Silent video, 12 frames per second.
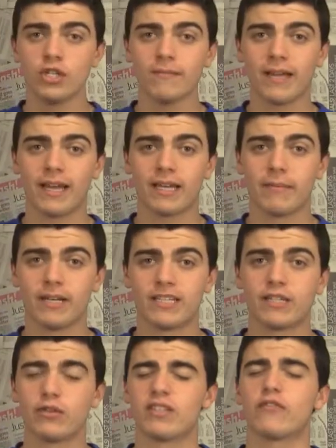Gym Gang committed a
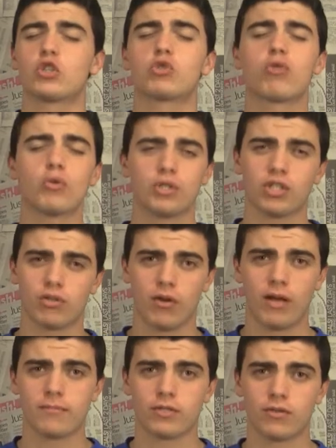series of atrocious
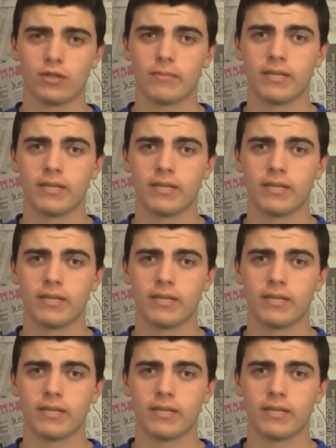crimes during the